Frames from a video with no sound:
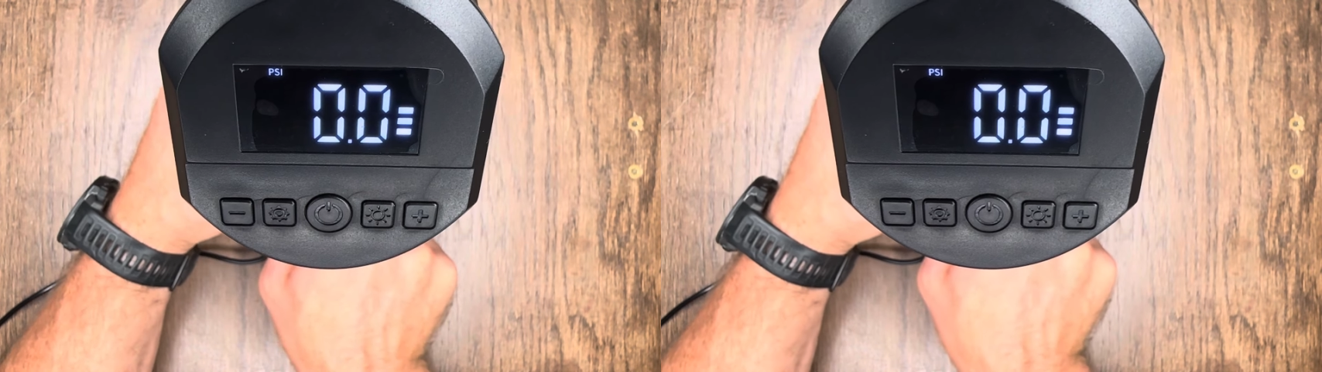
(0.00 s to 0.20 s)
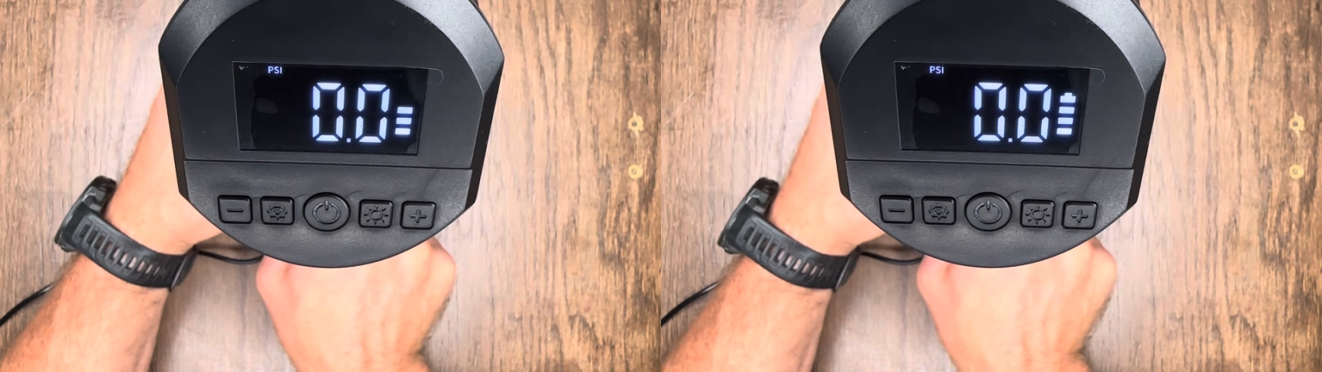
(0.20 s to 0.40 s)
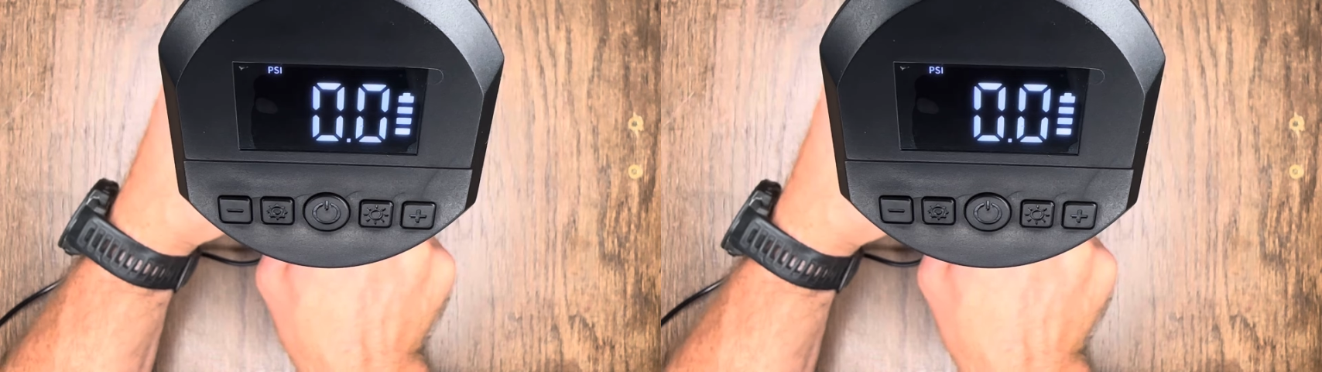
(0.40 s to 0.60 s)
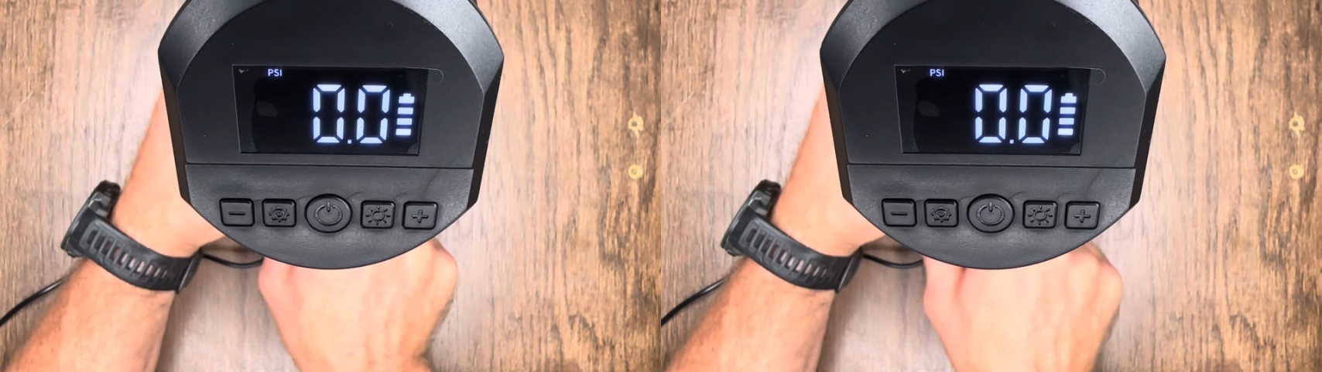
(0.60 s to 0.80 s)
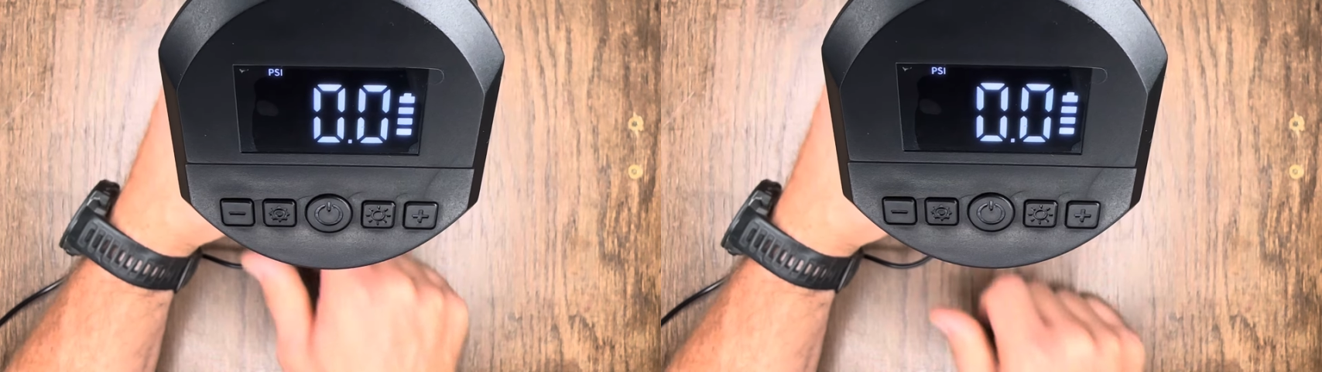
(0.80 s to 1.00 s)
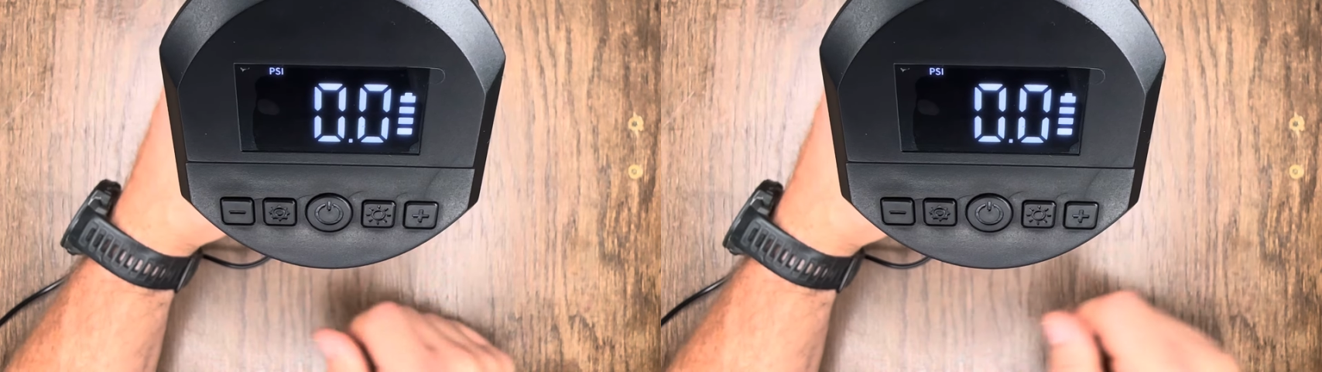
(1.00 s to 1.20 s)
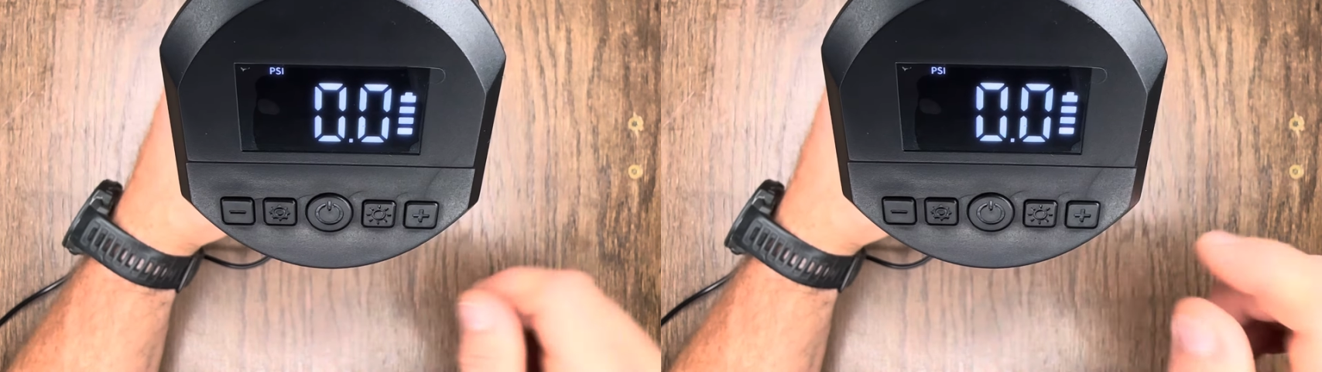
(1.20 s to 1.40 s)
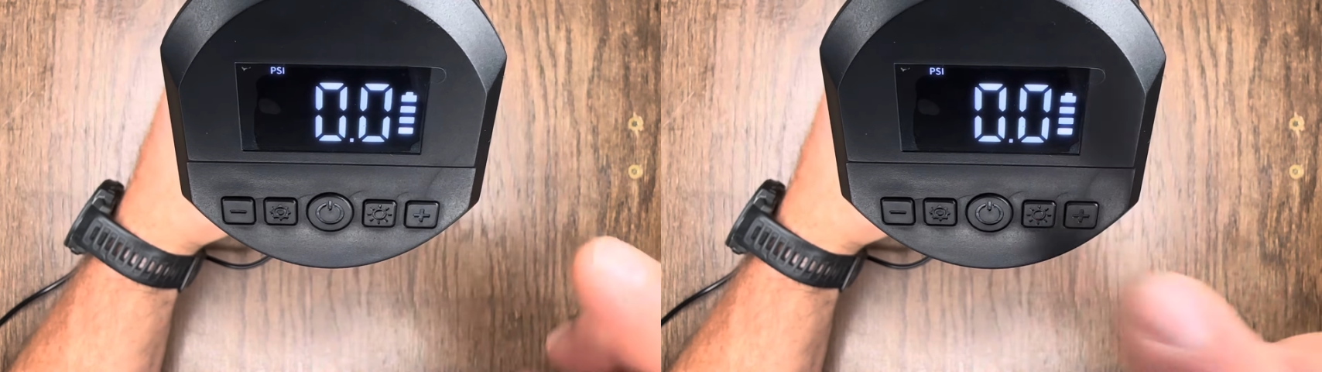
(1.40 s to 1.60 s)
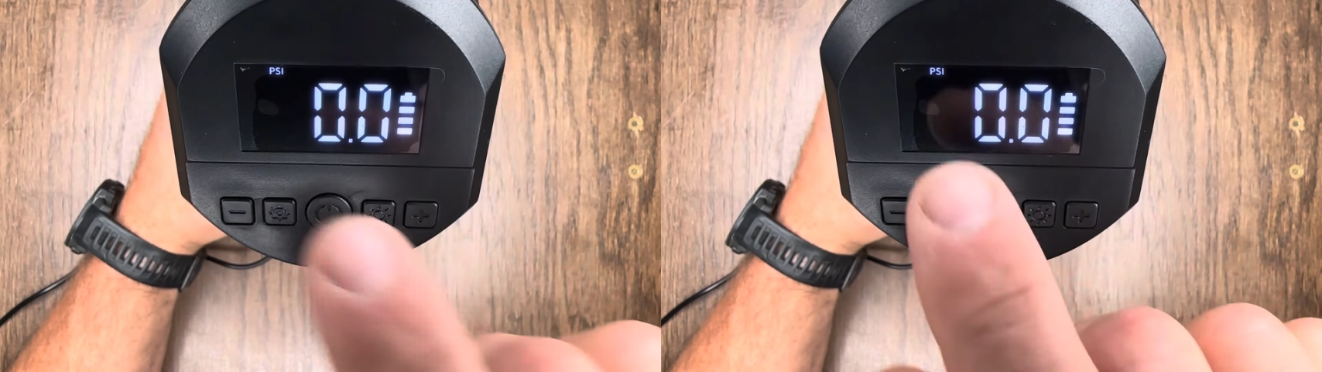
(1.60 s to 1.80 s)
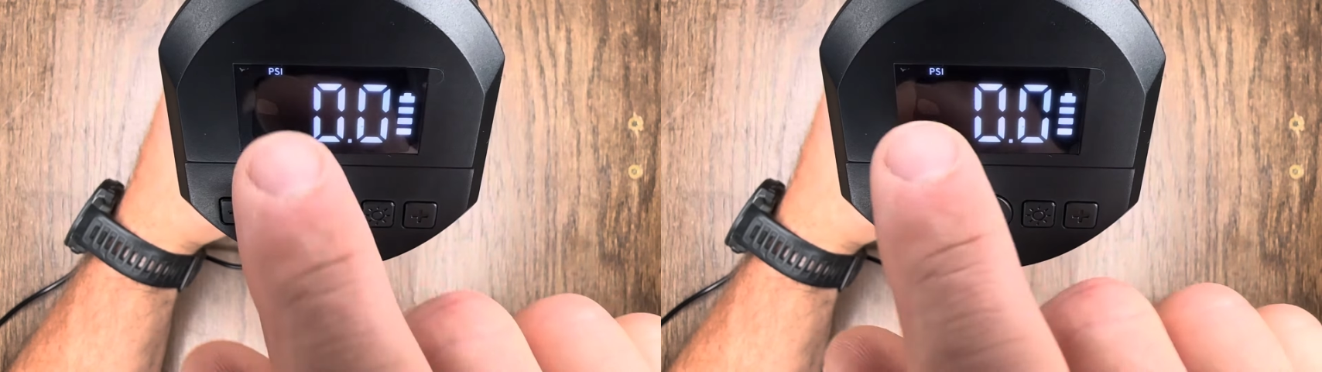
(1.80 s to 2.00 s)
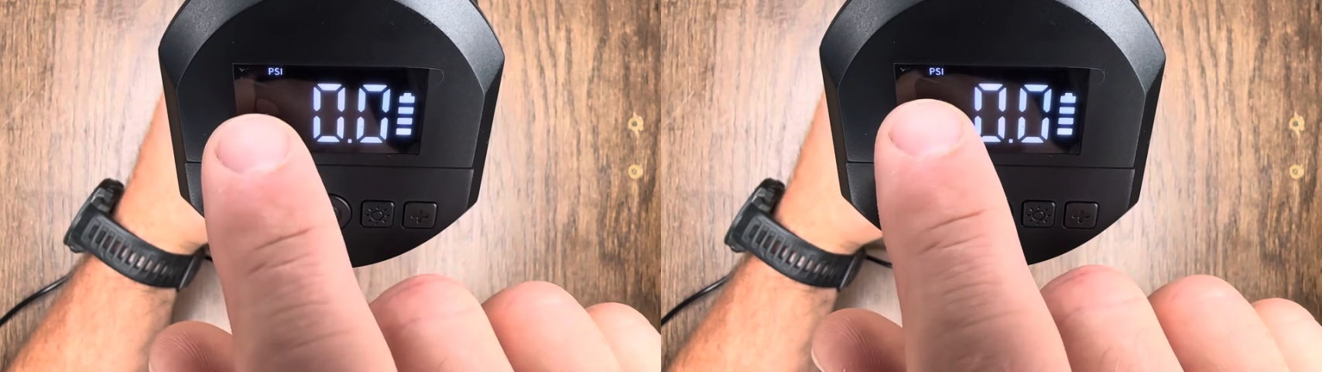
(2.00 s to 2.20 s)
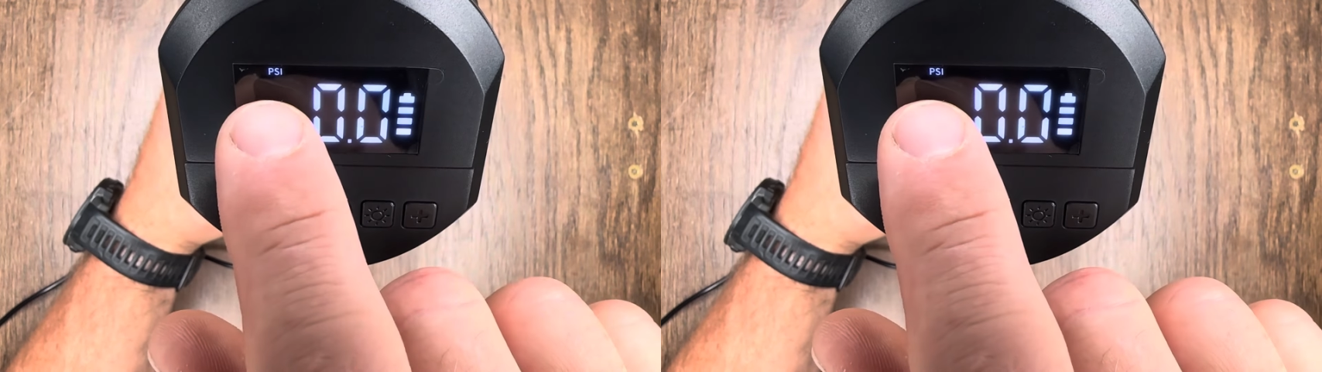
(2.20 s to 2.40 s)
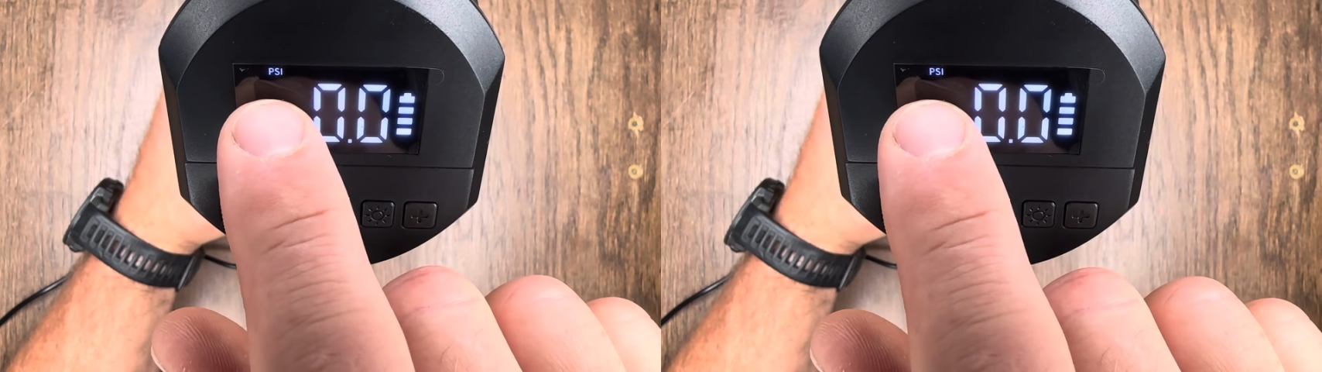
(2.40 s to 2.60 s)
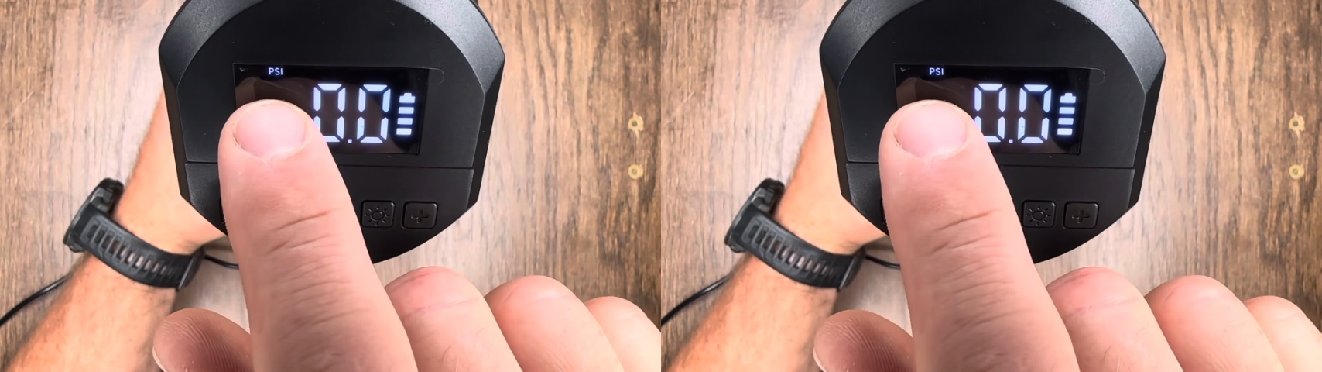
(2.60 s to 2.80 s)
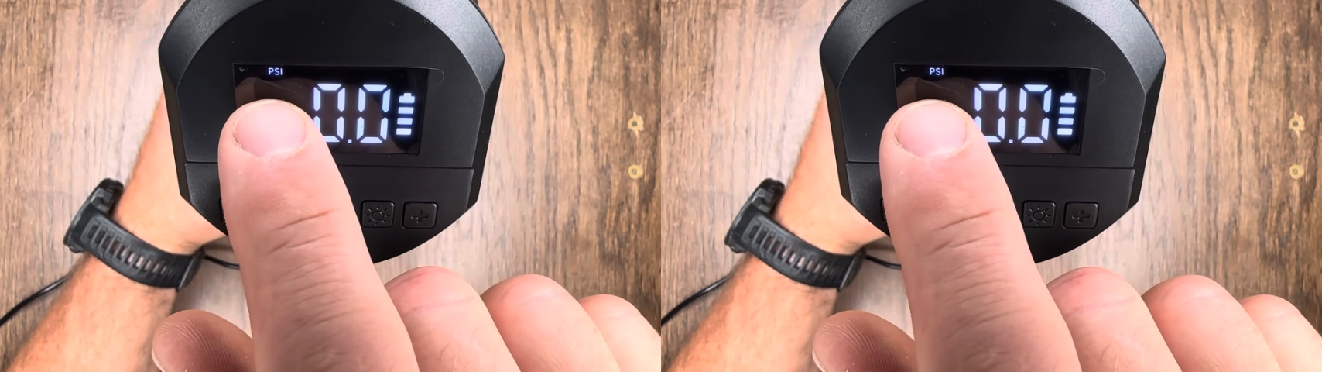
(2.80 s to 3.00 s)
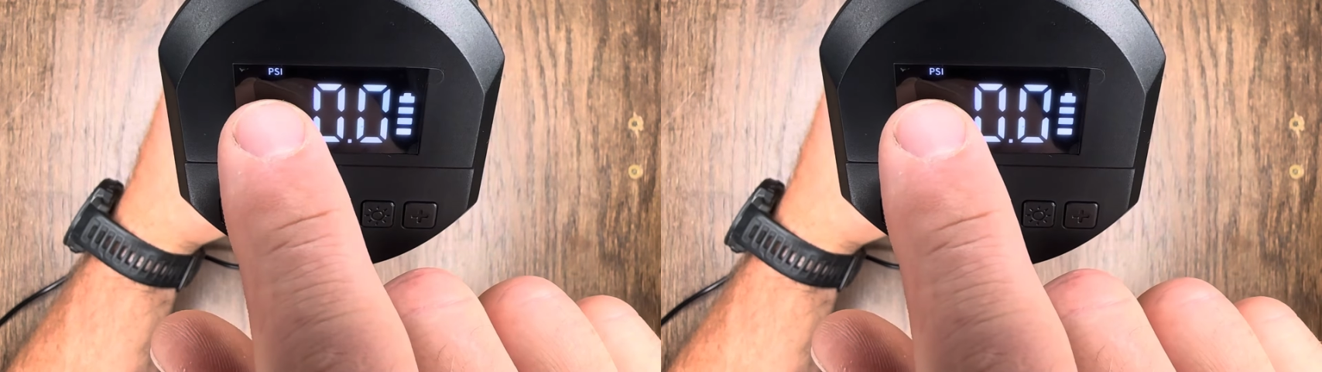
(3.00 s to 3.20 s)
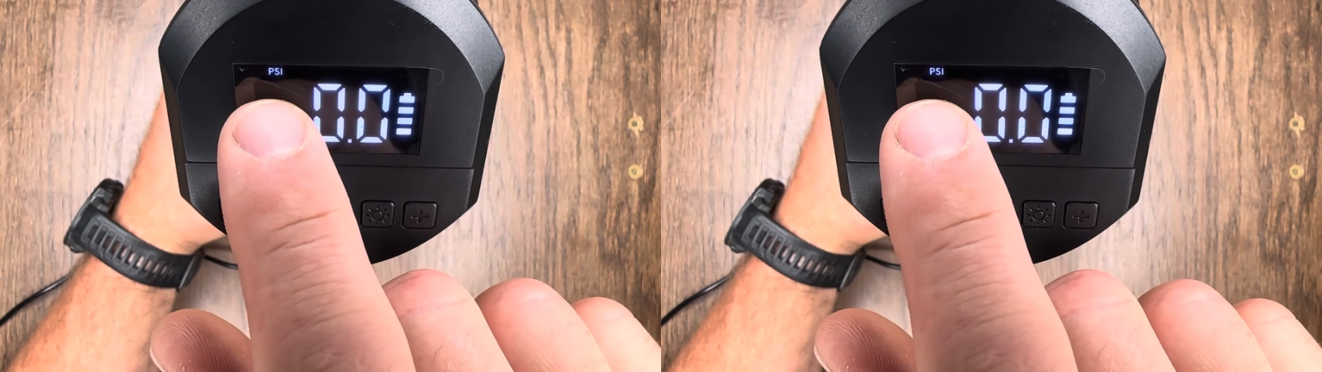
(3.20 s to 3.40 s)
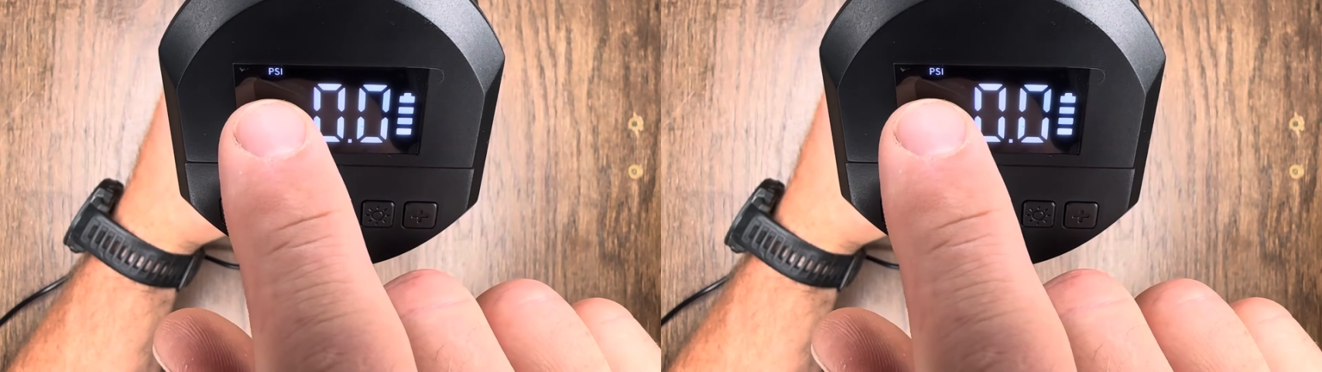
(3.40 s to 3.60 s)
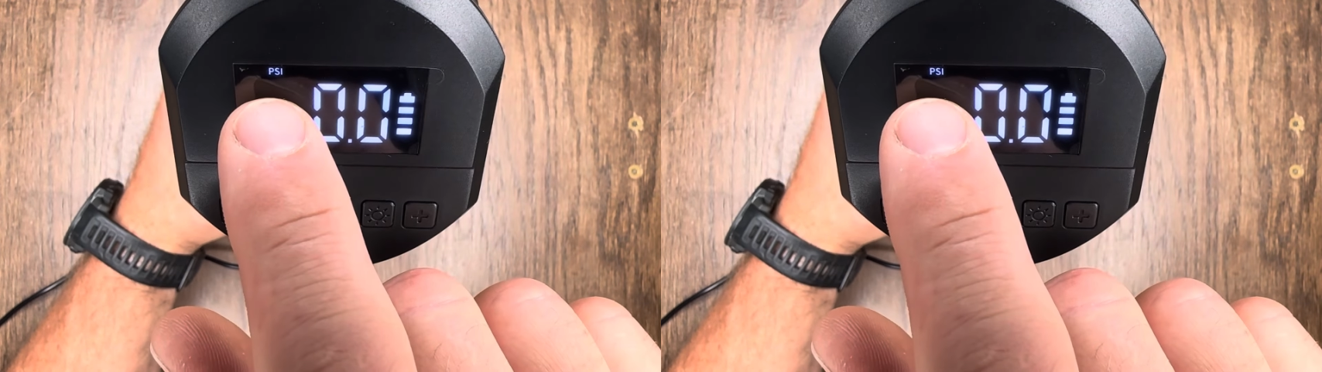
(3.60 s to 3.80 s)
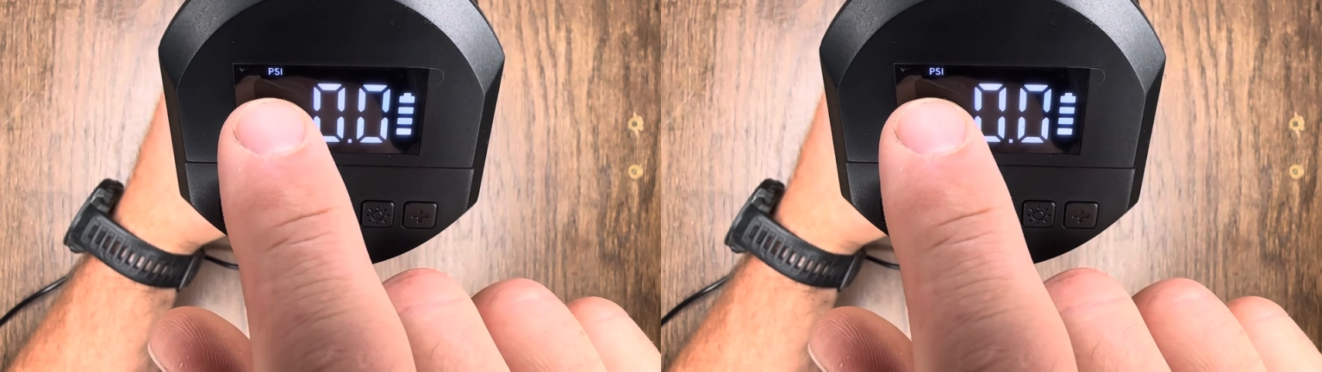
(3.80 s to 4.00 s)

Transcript: [unreadable: no face in view]